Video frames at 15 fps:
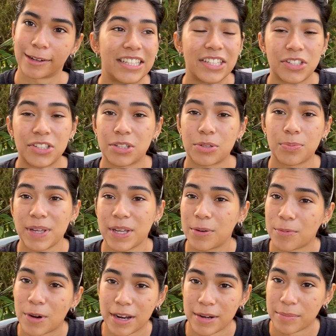This is just week
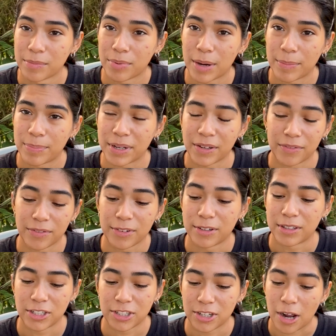1, prepping for
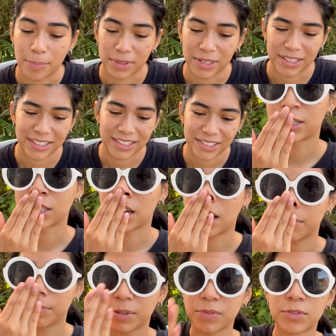the shop launch. On
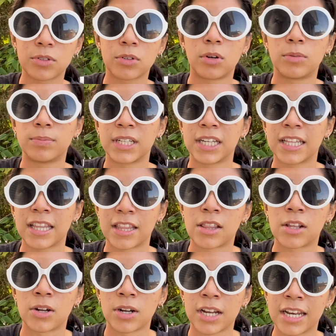top of sculpting the
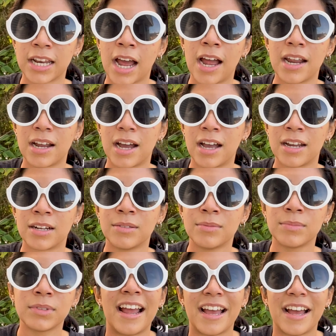39
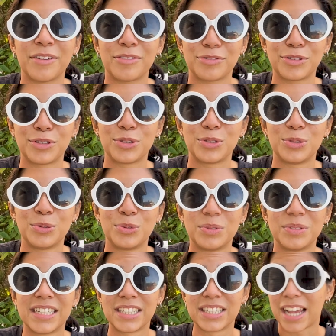items, I have to
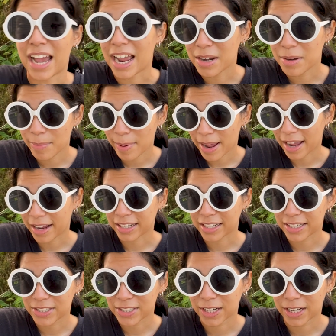design
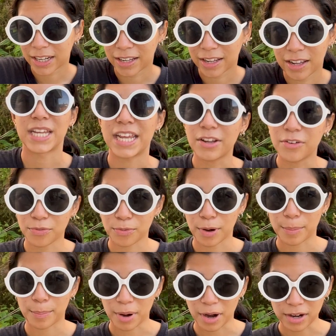packaging, take
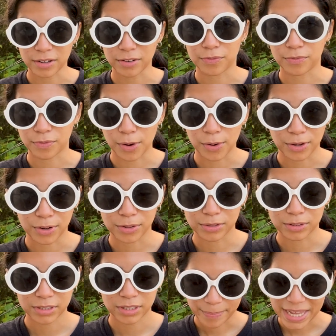product
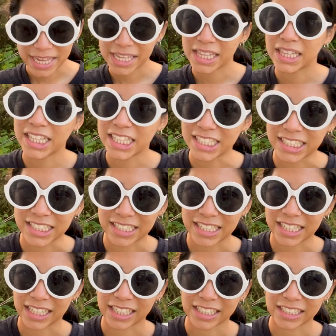photos, make
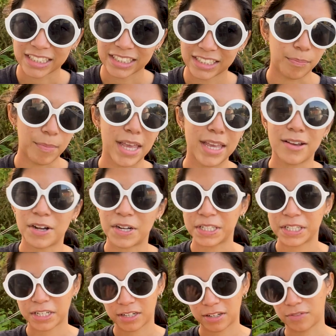listings, make
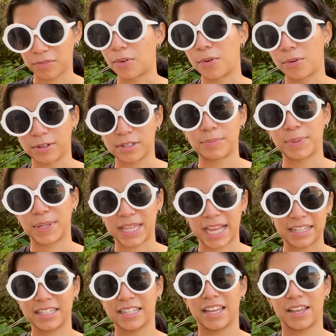content, of course, but
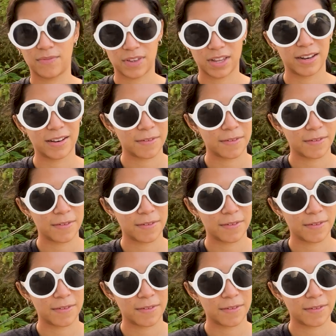that's a given.